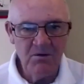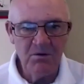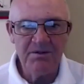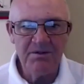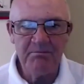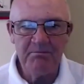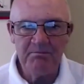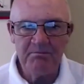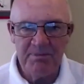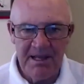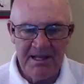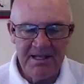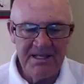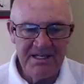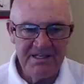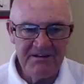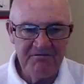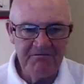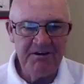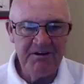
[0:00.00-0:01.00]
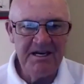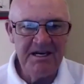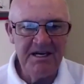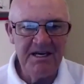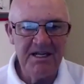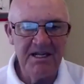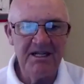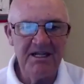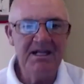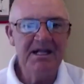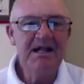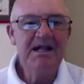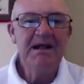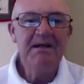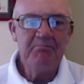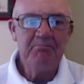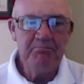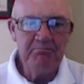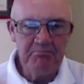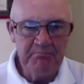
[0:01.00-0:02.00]
or the player defending,
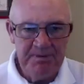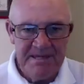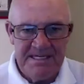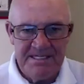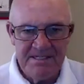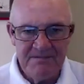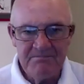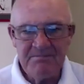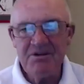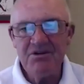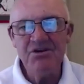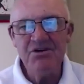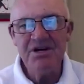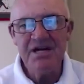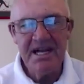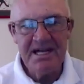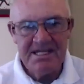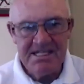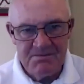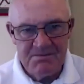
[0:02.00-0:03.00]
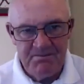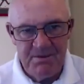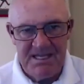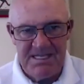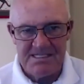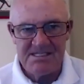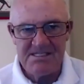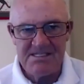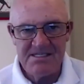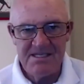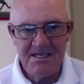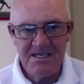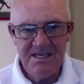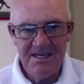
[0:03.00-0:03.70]
beat him, create space.